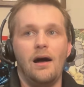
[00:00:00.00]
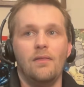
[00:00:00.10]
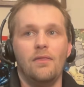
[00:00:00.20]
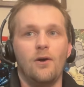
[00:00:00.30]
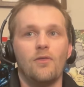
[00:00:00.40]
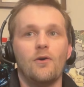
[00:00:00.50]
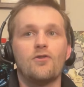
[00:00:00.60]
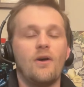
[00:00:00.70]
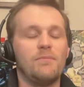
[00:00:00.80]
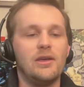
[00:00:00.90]
there
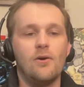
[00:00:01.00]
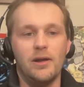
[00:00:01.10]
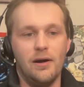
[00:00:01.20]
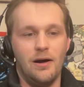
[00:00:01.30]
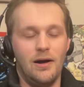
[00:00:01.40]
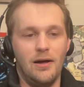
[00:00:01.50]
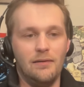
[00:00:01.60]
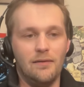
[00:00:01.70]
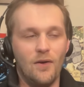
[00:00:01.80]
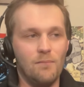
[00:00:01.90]
there's something going
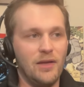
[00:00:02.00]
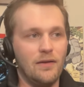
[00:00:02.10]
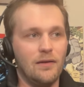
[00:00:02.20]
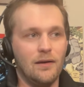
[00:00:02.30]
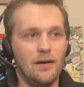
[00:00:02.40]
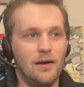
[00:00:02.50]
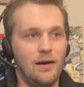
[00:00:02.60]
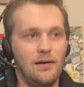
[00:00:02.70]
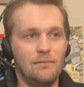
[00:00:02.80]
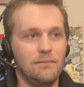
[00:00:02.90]
on, something
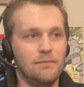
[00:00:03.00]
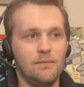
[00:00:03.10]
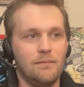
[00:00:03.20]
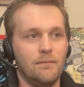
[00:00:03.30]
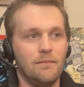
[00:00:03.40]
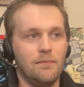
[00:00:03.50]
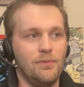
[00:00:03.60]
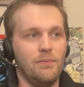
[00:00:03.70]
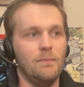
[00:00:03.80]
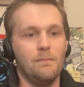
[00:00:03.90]
of
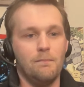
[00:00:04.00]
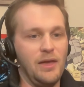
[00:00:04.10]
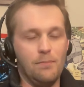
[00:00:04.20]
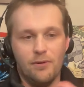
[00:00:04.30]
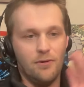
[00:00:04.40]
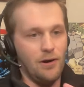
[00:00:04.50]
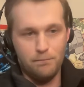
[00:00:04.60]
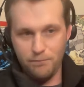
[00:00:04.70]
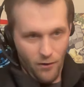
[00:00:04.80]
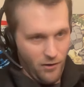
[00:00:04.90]
people are
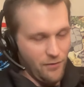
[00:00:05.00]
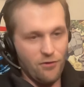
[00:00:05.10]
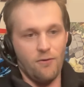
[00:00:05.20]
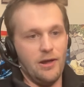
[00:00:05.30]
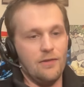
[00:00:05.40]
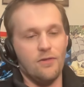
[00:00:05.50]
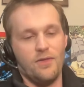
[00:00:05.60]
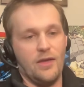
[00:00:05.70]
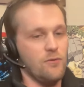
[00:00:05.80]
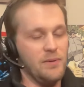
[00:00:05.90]
are in the streets,
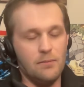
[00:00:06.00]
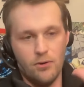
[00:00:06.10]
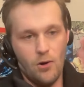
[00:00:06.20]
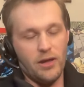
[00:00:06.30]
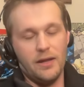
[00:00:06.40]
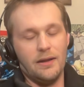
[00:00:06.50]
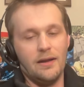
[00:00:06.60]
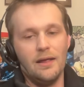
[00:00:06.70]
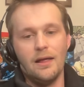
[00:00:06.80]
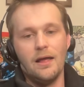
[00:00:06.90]
things are being broken.
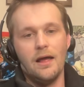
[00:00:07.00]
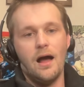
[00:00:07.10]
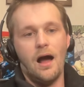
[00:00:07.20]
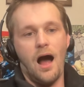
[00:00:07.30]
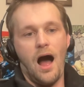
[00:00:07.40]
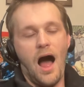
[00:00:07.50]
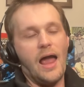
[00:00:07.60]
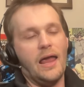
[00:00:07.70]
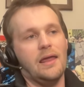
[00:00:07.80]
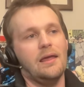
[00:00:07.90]
Mm-hmm.
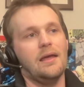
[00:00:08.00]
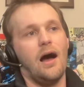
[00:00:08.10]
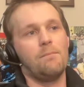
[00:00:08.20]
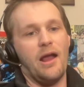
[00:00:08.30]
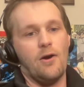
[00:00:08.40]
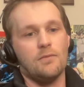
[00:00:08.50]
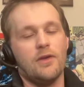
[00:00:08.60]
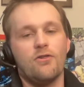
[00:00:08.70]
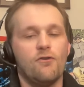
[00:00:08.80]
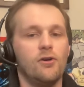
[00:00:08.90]
I
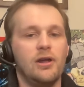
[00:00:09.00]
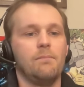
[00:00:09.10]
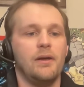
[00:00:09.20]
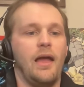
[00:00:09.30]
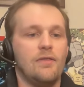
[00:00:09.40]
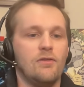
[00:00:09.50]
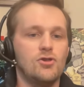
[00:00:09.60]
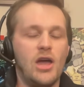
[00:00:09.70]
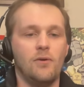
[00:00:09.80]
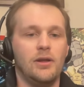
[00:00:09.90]
apparently stood up and
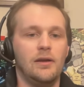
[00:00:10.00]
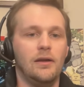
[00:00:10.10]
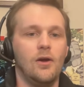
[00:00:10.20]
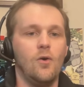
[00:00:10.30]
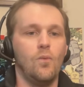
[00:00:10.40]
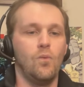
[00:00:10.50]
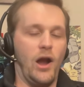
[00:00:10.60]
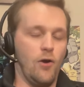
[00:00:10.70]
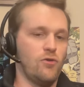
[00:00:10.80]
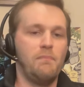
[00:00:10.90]
shouted,
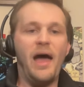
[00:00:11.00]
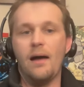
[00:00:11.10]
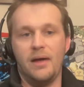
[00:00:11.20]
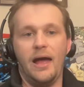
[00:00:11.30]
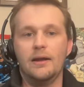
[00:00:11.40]
"Where's Batman?"